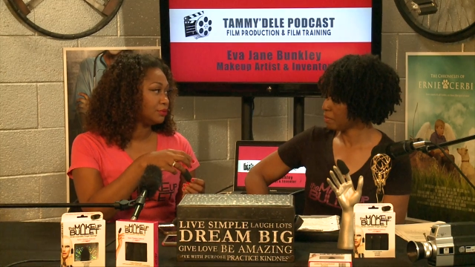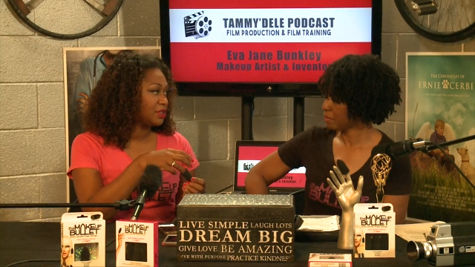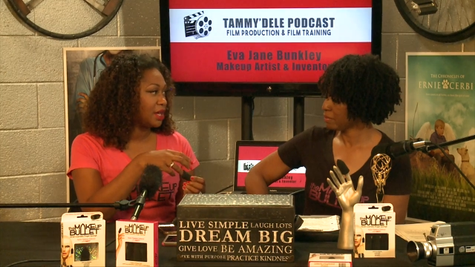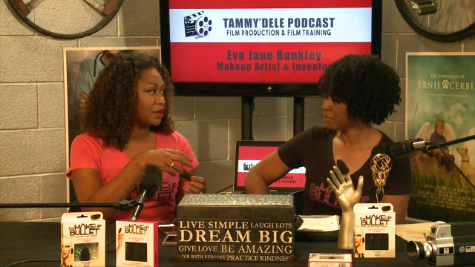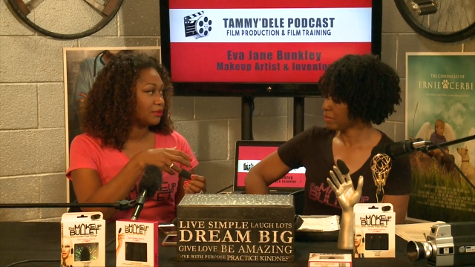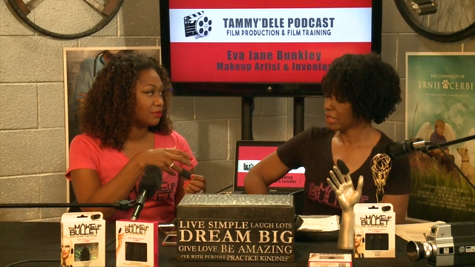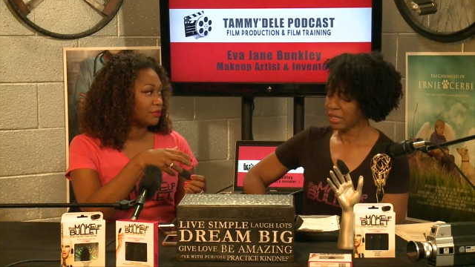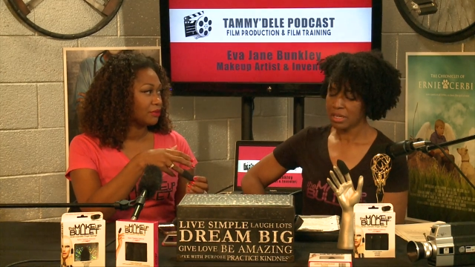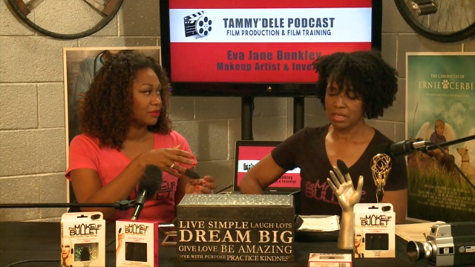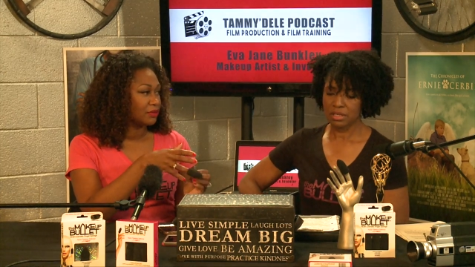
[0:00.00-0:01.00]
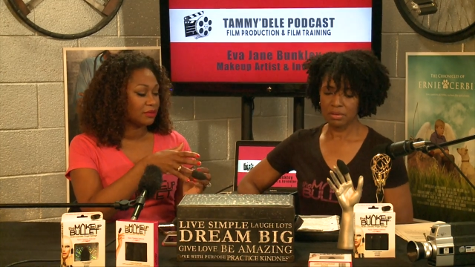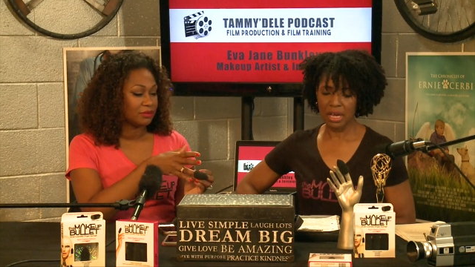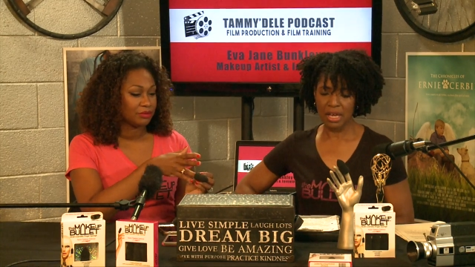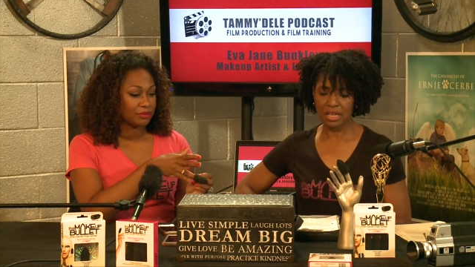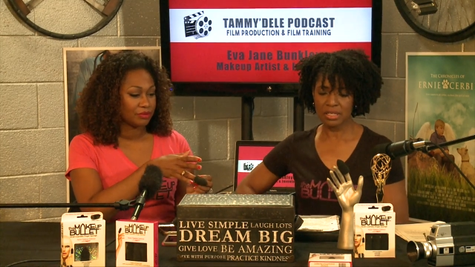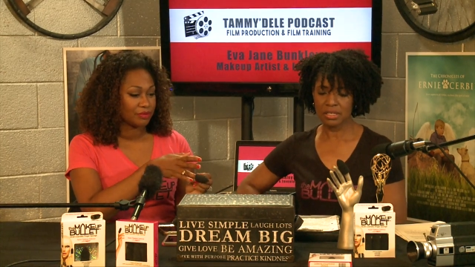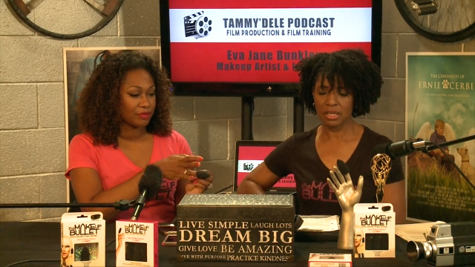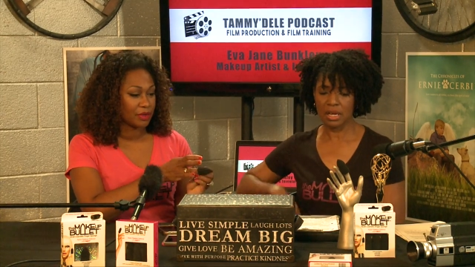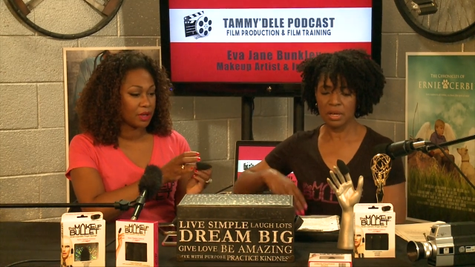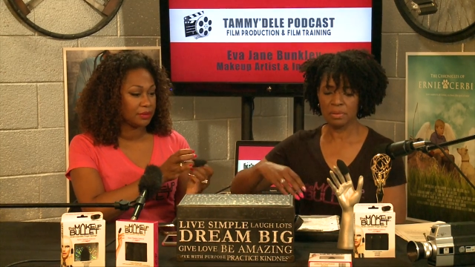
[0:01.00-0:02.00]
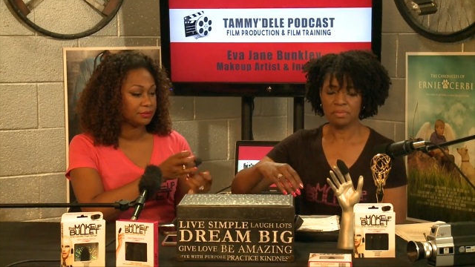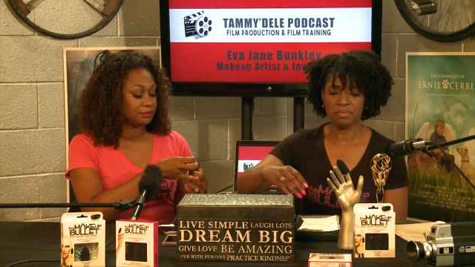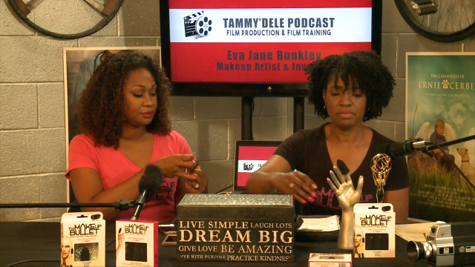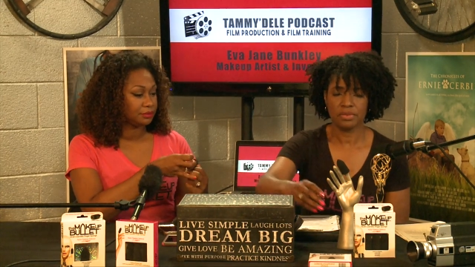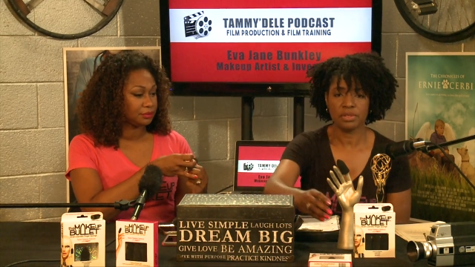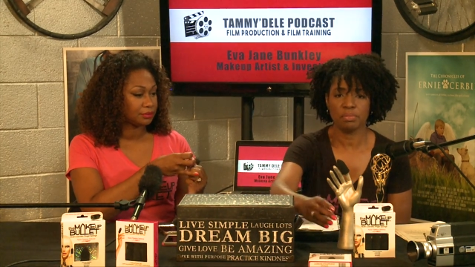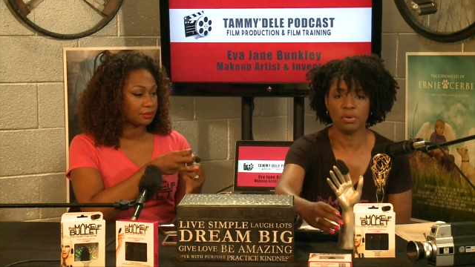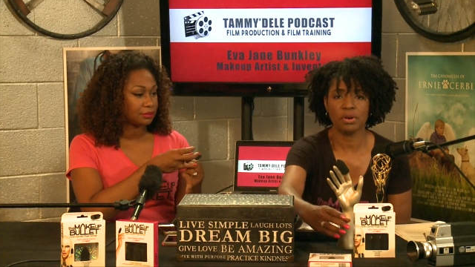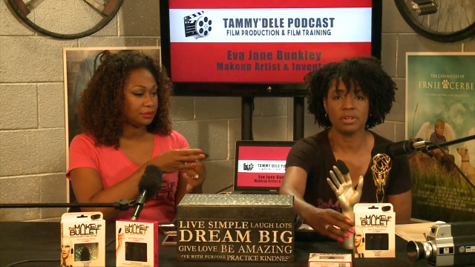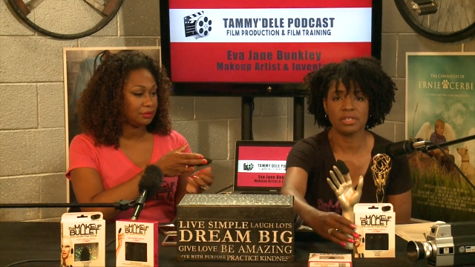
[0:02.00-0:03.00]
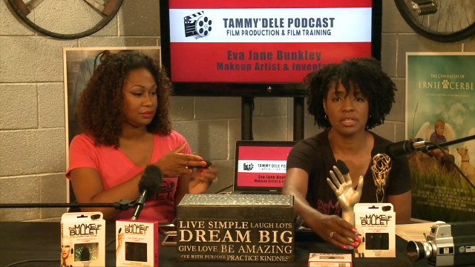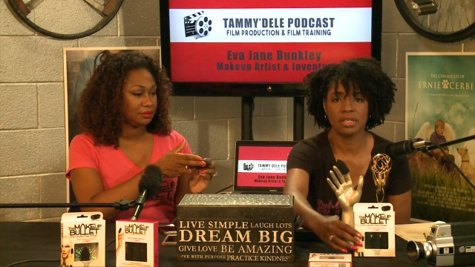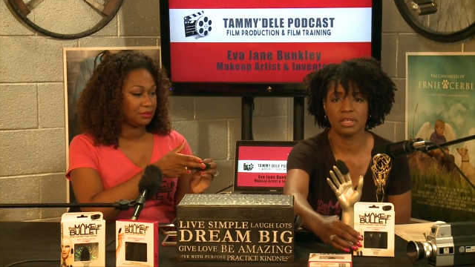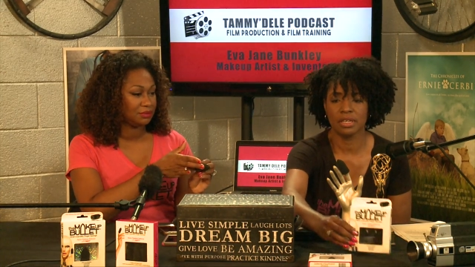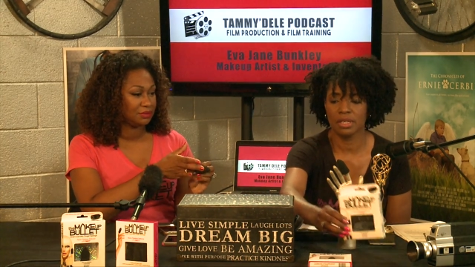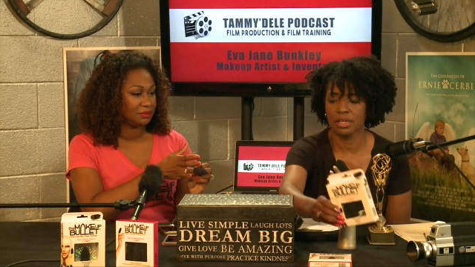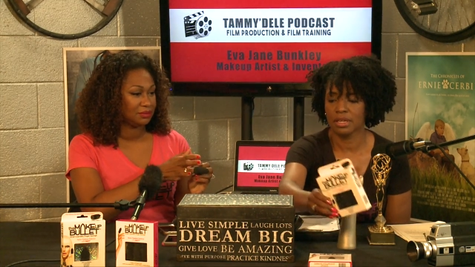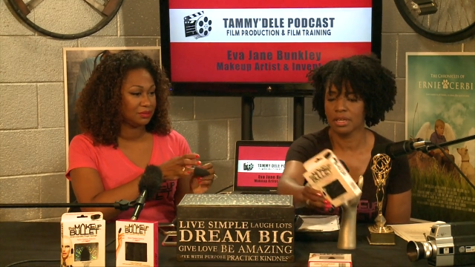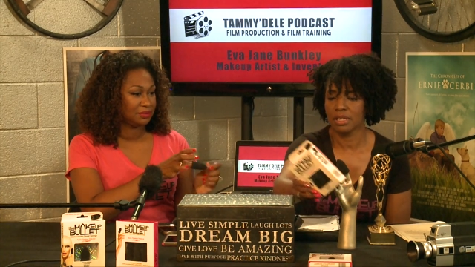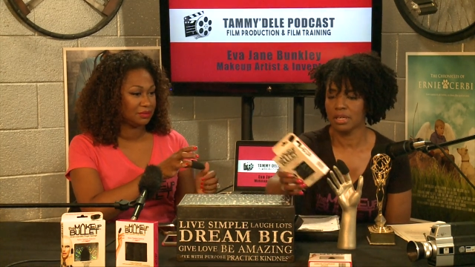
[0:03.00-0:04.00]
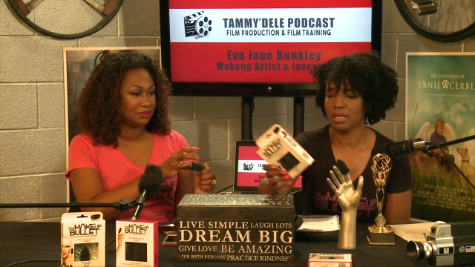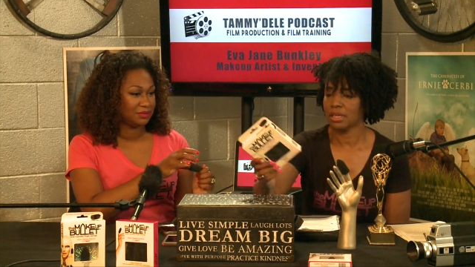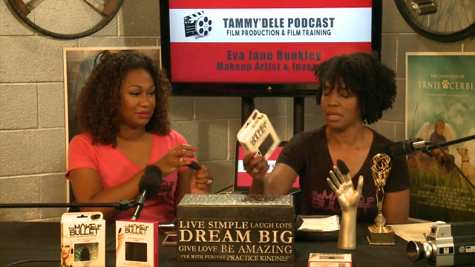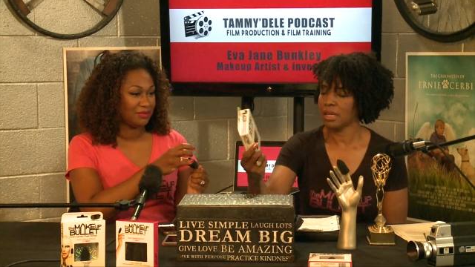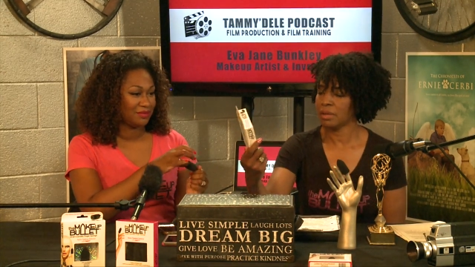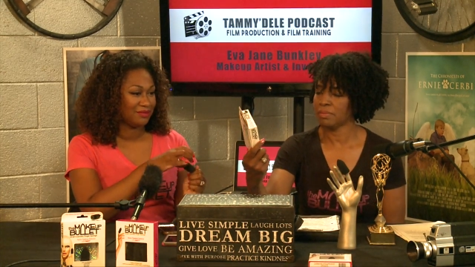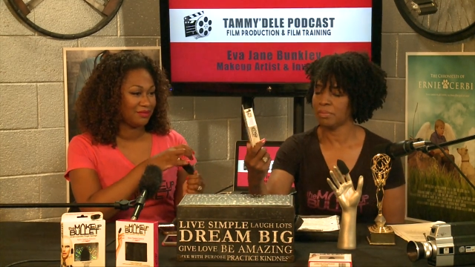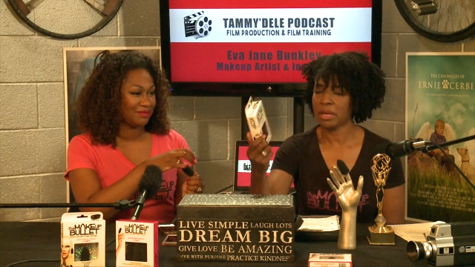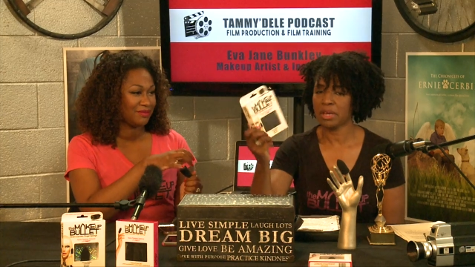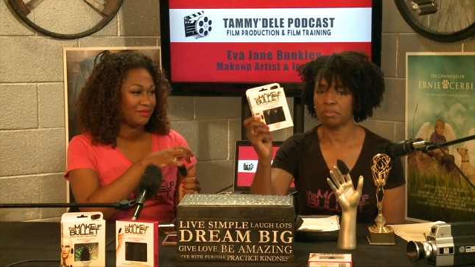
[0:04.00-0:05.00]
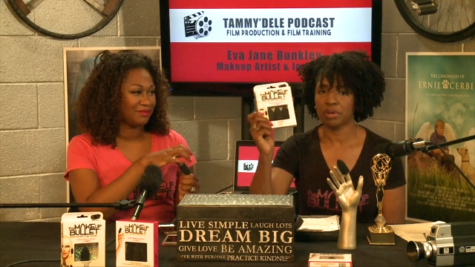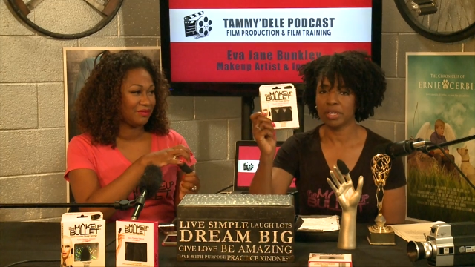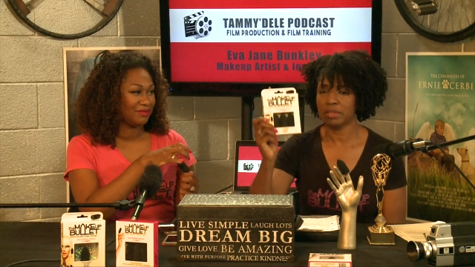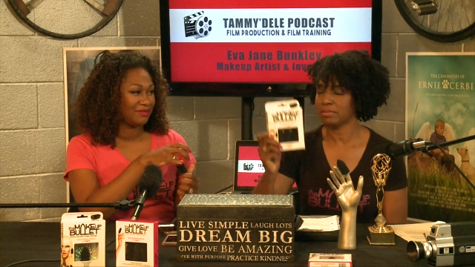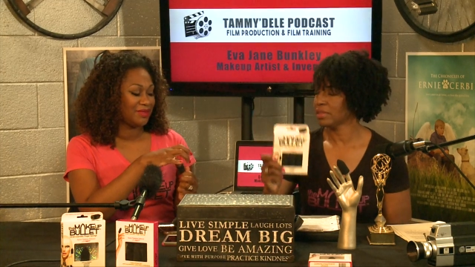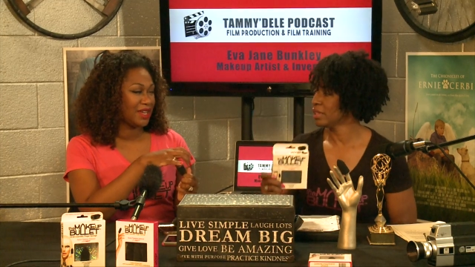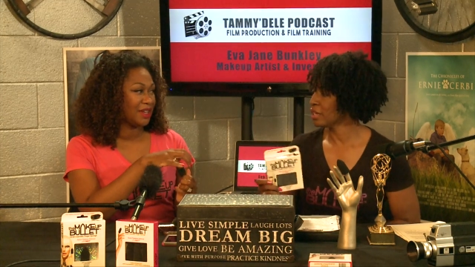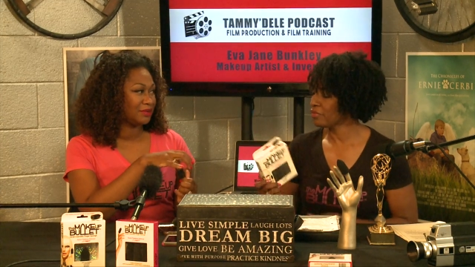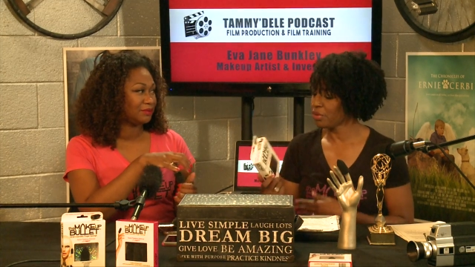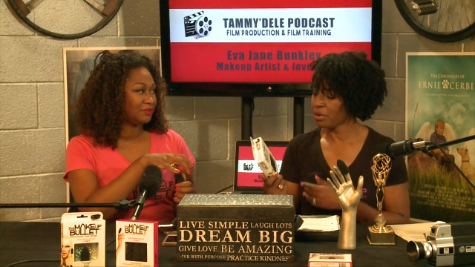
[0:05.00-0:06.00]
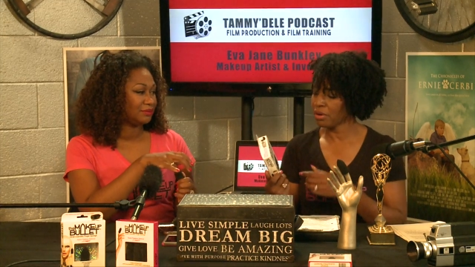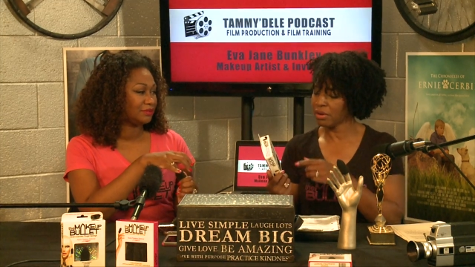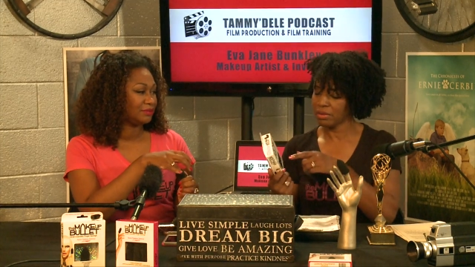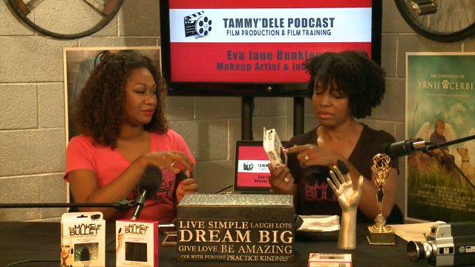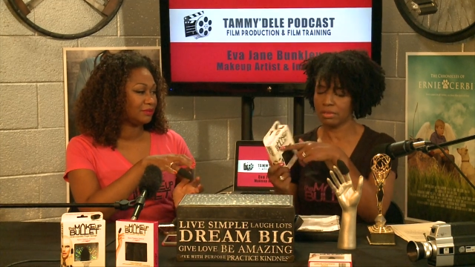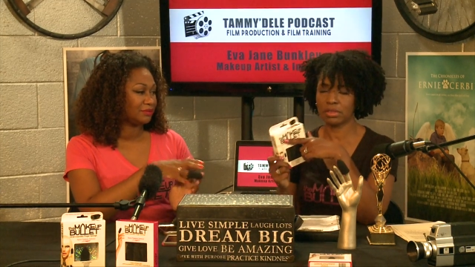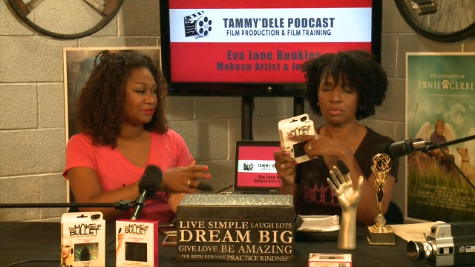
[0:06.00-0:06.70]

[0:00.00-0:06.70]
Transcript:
Speaker 1: yeah. So, guys, um, support um, the makeup bullet. Yeah. Look for the